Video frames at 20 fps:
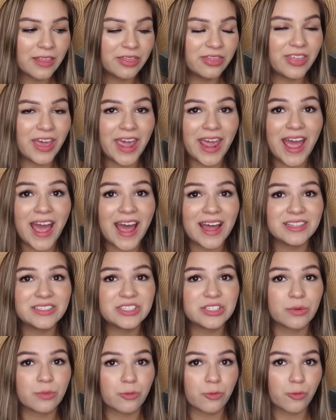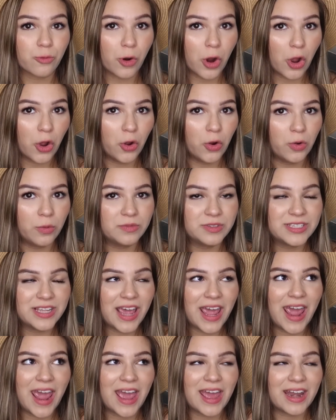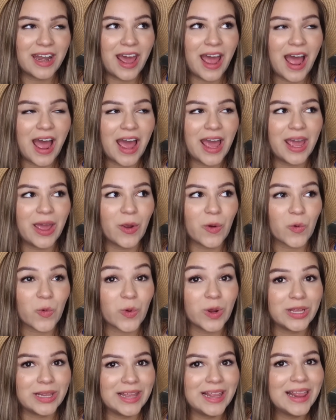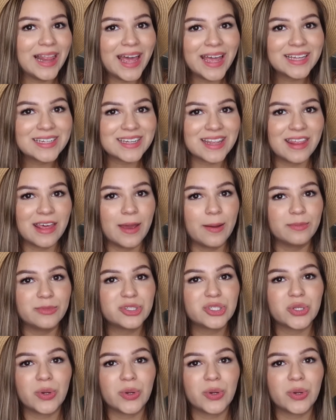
they had some robes and I really liked them,